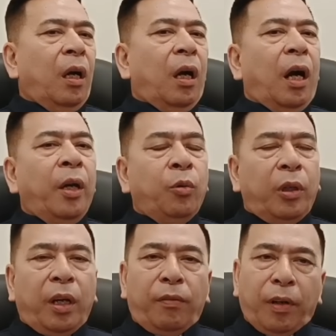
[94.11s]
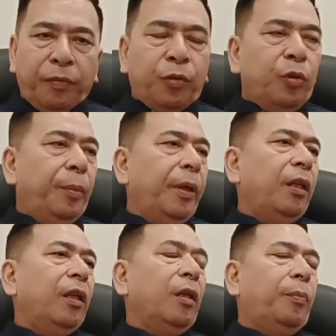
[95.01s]
I would have loved to
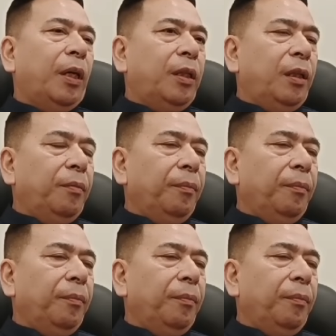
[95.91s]
remain in the party,